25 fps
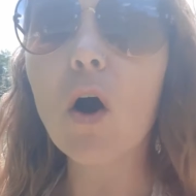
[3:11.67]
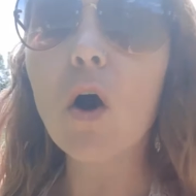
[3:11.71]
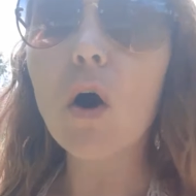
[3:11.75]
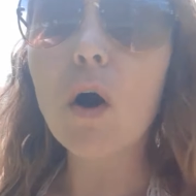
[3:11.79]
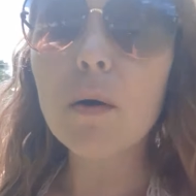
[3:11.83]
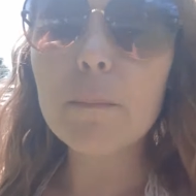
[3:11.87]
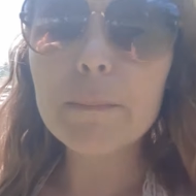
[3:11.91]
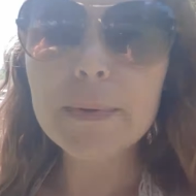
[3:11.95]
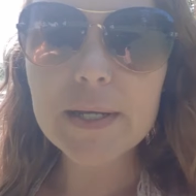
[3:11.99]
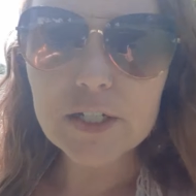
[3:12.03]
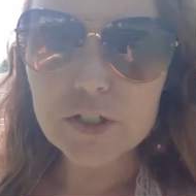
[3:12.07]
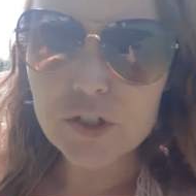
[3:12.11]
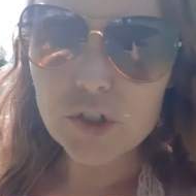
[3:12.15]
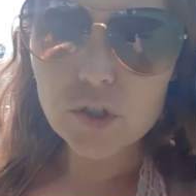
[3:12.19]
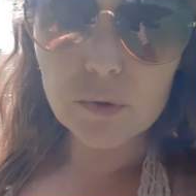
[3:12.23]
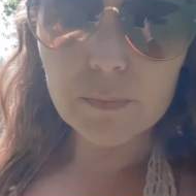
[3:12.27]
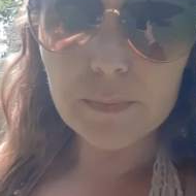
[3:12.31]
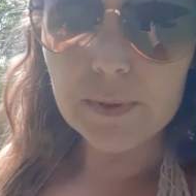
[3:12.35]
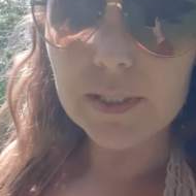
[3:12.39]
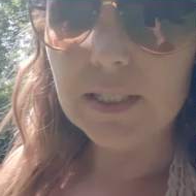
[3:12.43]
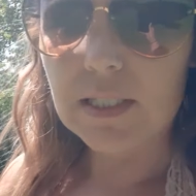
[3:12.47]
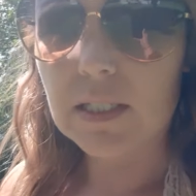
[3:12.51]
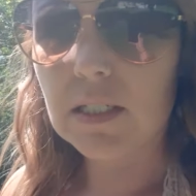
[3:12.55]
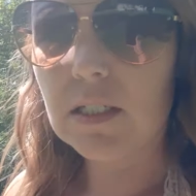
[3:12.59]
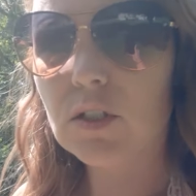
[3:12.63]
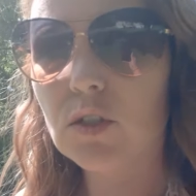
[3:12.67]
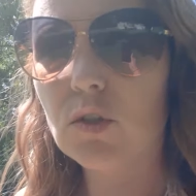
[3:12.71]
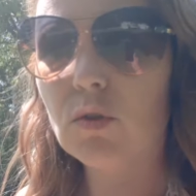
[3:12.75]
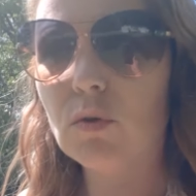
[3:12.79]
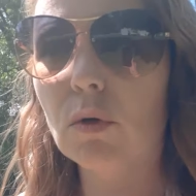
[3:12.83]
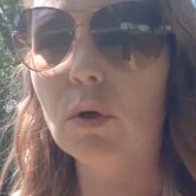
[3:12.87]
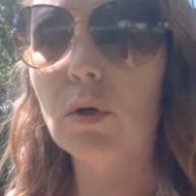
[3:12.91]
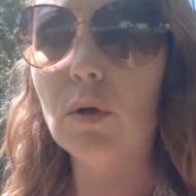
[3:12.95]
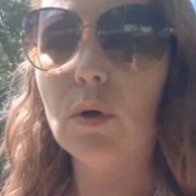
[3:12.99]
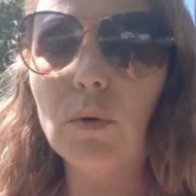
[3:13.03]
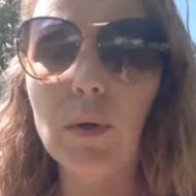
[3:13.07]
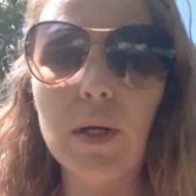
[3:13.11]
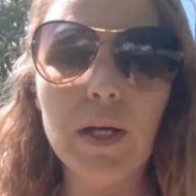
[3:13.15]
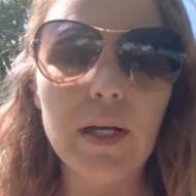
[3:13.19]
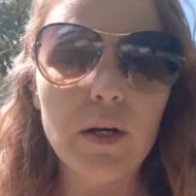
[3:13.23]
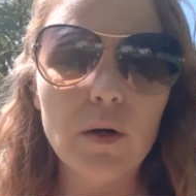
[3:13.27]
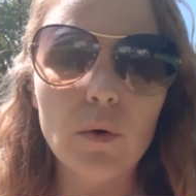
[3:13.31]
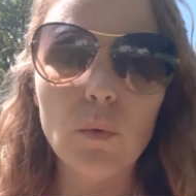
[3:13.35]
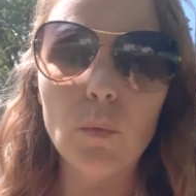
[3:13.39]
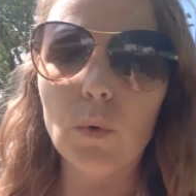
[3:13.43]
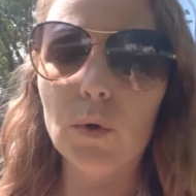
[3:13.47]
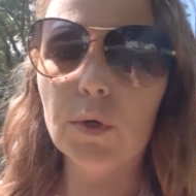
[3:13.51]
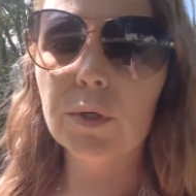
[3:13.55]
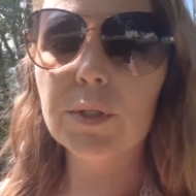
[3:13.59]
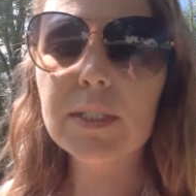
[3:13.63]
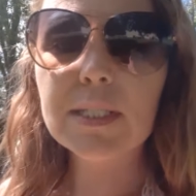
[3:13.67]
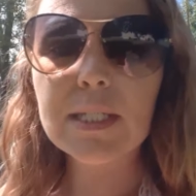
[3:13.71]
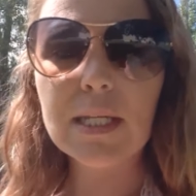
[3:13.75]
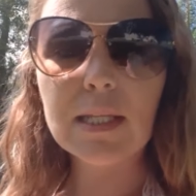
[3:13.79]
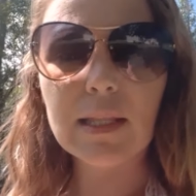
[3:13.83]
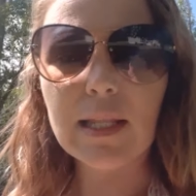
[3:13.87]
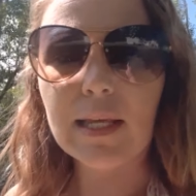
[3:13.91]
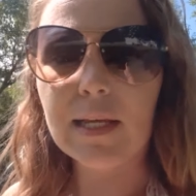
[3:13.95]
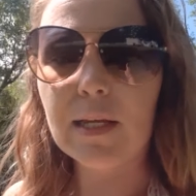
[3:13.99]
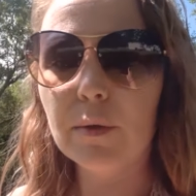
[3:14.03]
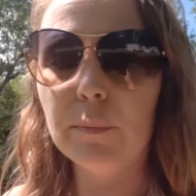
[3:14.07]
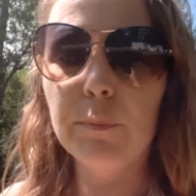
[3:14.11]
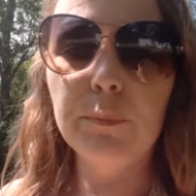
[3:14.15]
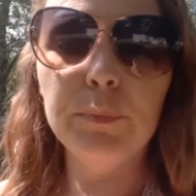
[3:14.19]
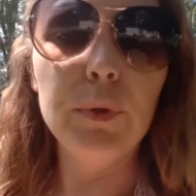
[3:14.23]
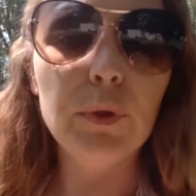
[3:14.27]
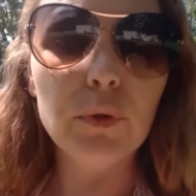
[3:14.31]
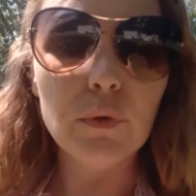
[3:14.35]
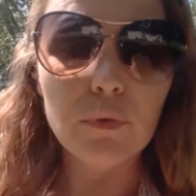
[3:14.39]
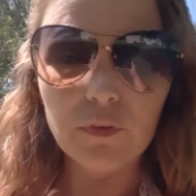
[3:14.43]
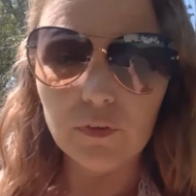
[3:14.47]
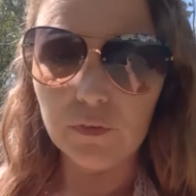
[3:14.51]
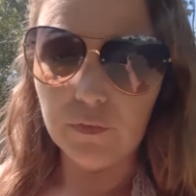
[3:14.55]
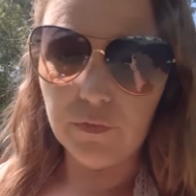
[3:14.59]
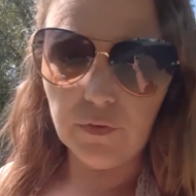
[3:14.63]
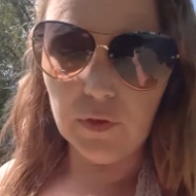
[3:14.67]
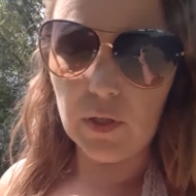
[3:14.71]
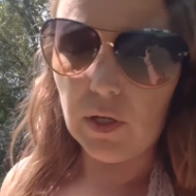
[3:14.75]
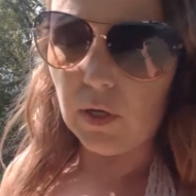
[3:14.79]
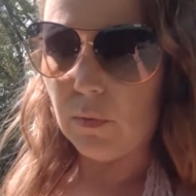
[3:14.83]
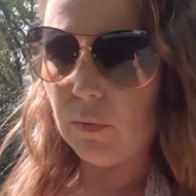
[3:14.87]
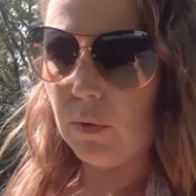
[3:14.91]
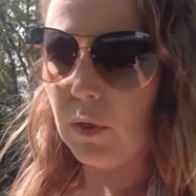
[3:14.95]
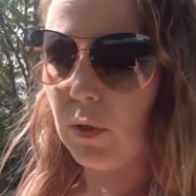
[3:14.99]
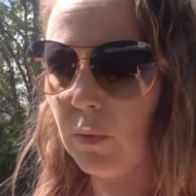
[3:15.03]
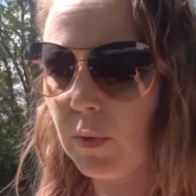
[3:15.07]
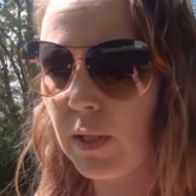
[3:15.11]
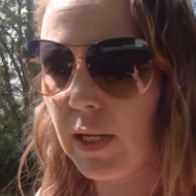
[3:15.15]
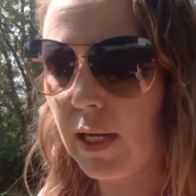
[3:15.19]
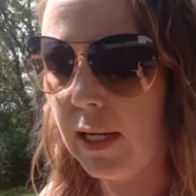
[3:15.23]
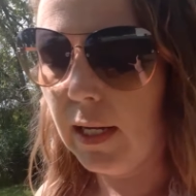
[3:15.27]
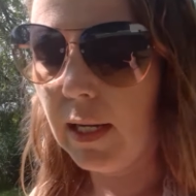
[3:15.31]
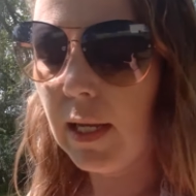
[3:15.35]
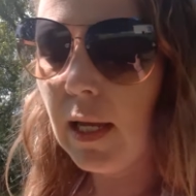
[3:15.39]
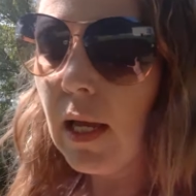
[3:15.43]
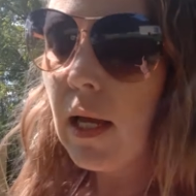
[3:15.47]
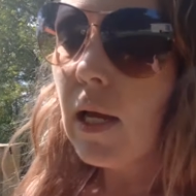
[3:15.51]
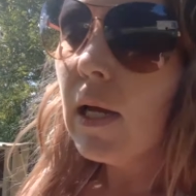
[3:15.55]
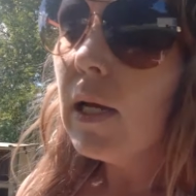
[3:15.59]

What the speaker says: all makes your business grow, and it works in like a beautiful flow, okay?